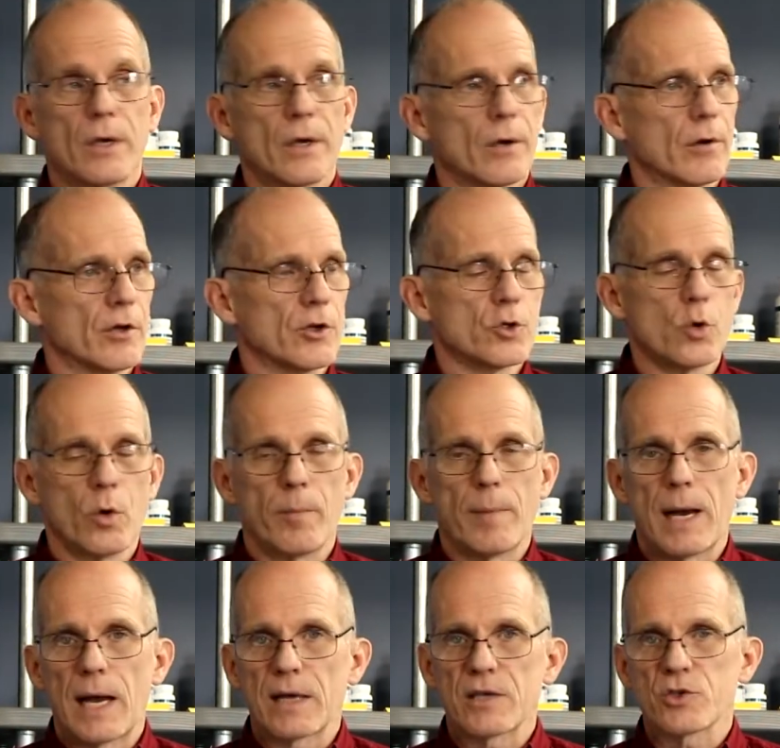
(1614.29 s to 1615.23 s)
or a
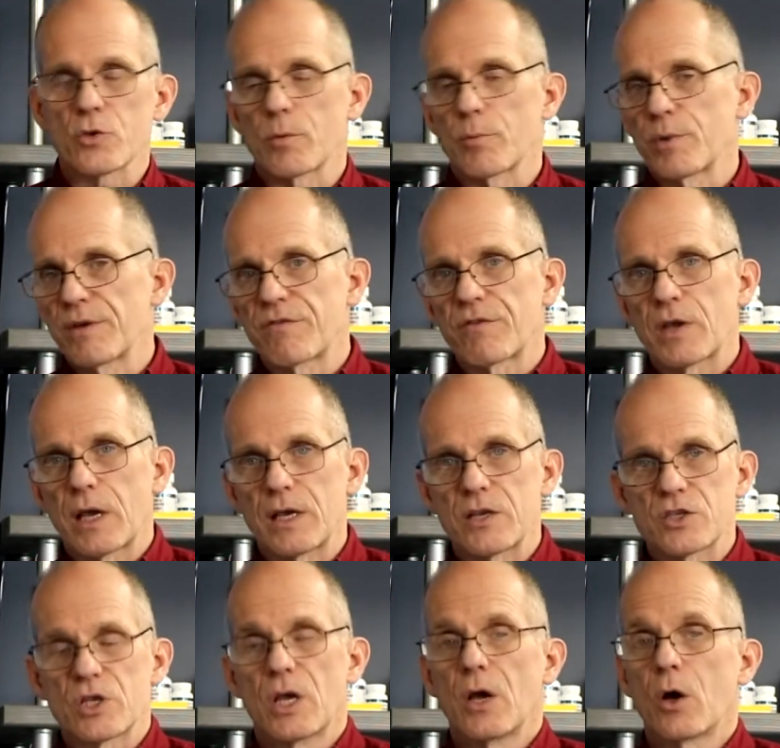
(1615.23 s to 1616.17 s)
toolbox or a
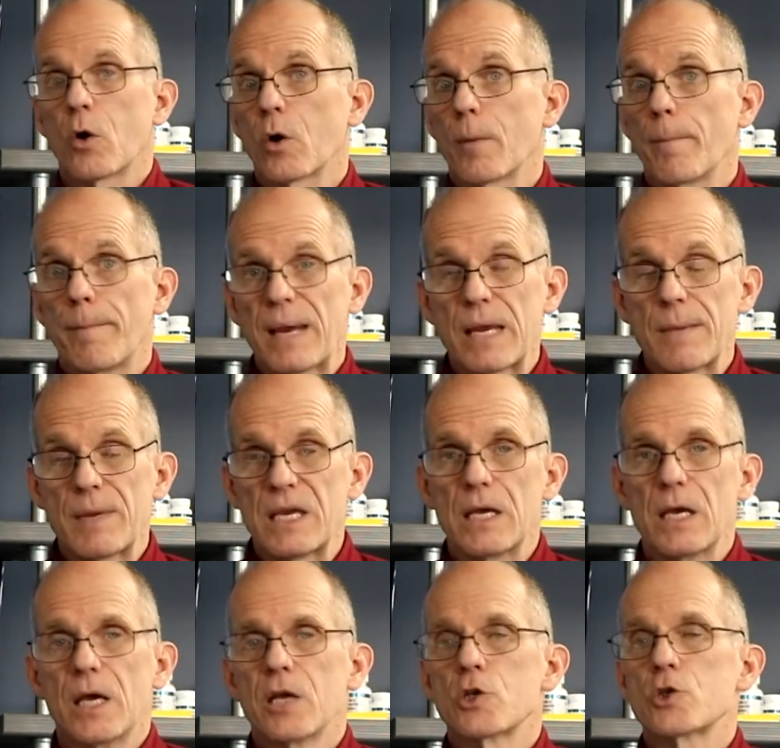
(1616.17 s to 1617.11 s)
briefcase or a baby,